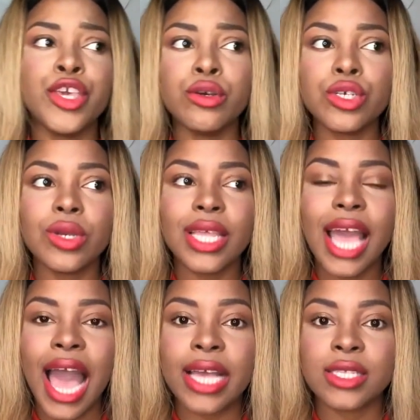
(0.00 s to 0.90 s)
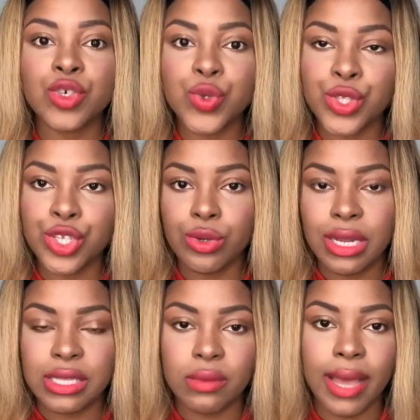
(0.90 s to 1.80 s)
Usually I
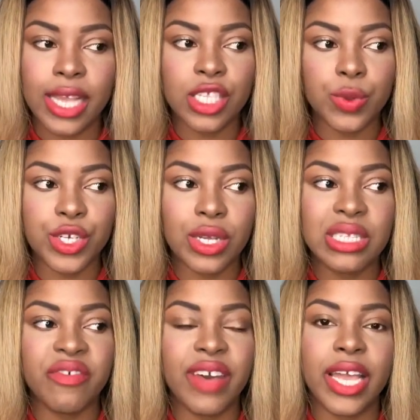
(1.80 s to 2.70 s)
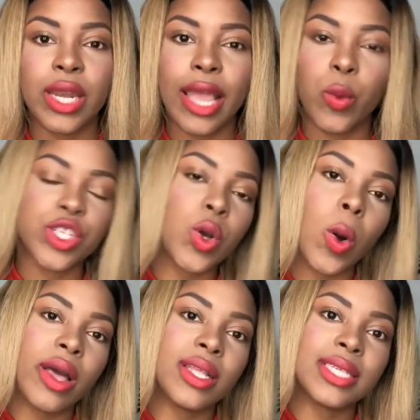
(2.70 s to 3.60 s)
tune into my intuition to find like which
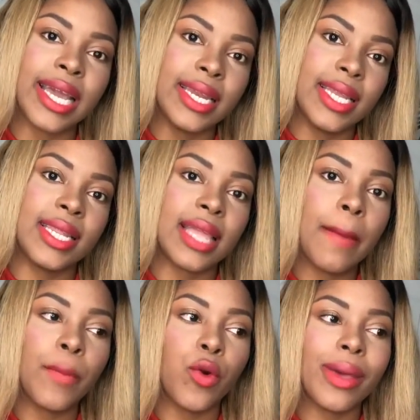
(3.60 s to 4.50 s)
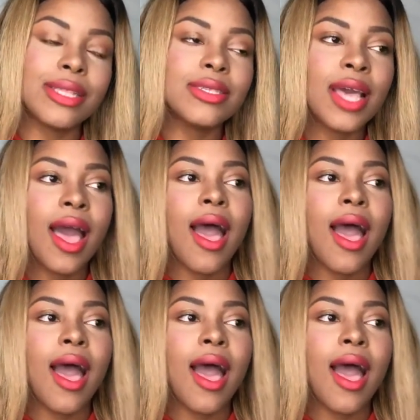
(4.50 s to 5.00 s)
oils I need in that moment.